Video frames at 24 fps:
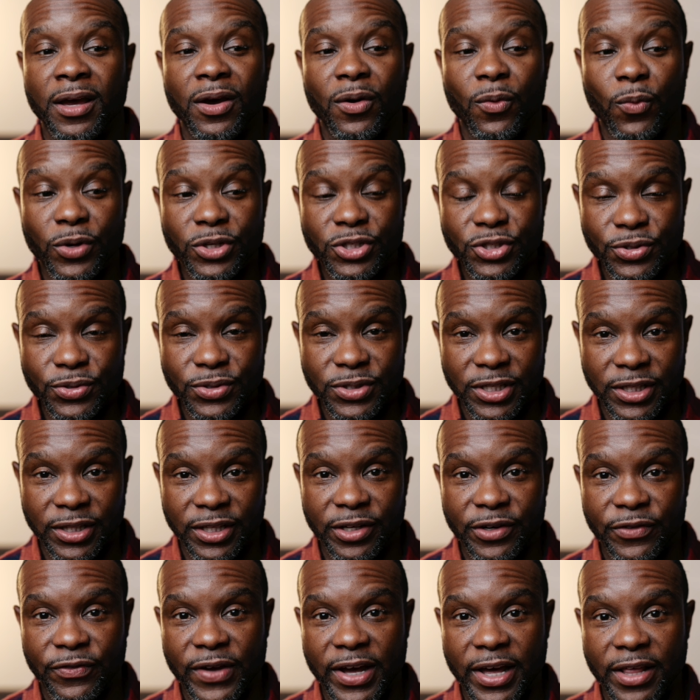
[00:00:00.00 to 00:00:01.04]
Once you
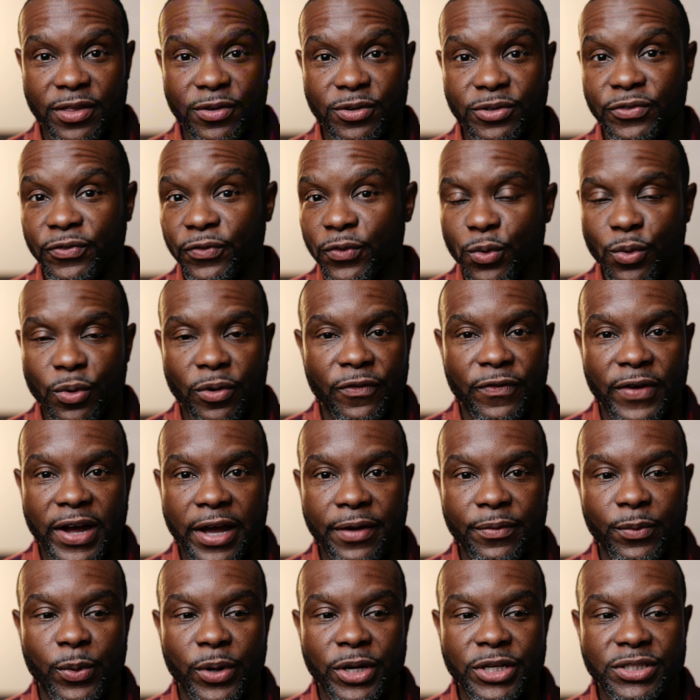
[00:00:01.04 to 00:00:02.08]
solidify those 4 or
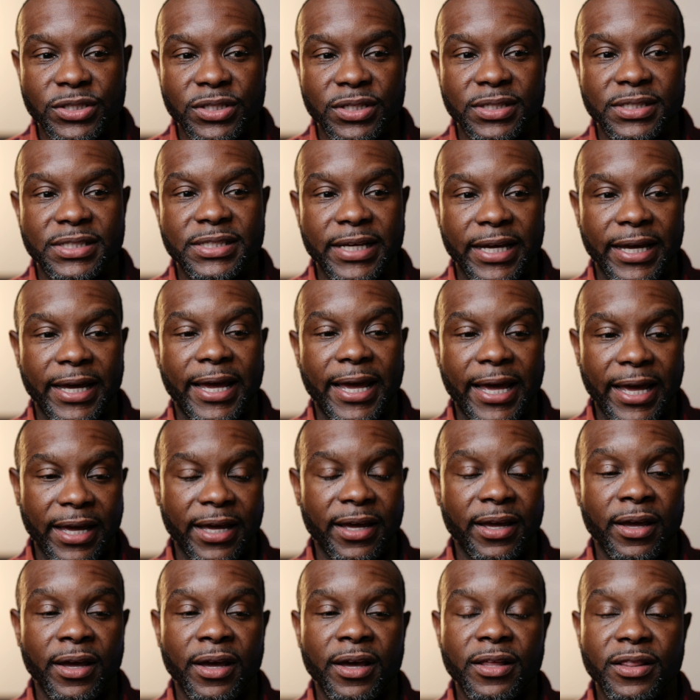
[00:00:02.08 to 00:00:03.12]
5 questions, say, hey,
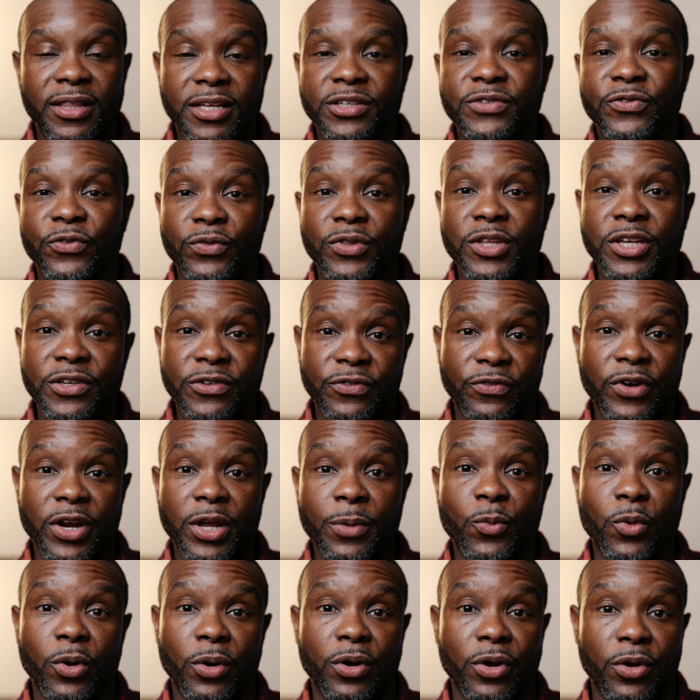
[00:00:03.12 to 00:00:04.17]
these
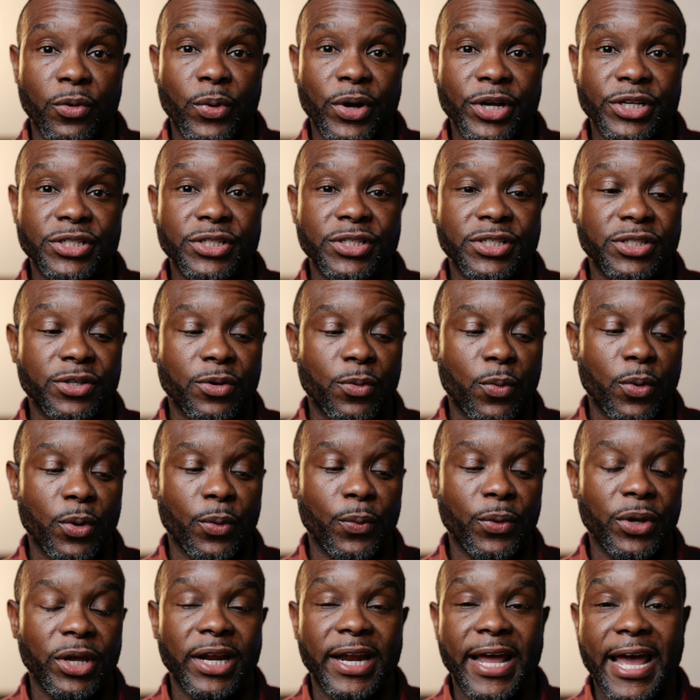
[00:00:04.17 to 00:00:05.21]
framework of questions are what
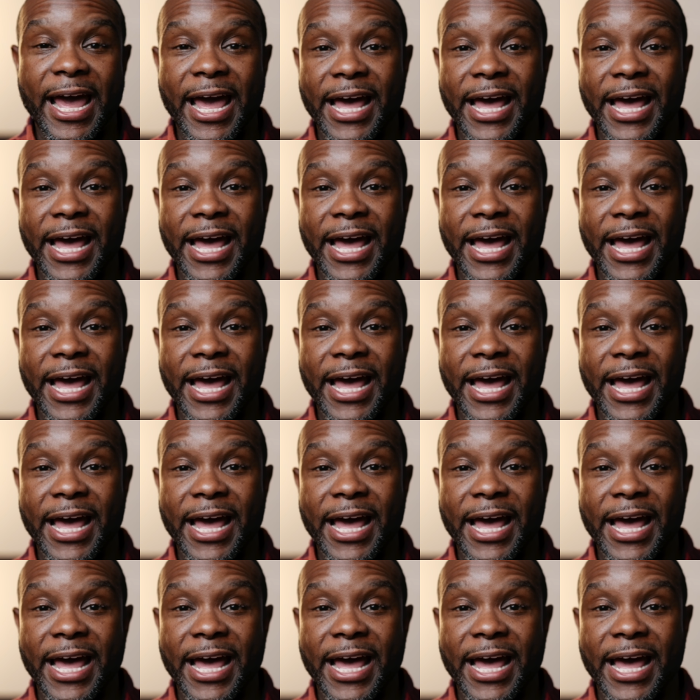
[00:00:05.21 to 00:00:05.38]
we're going to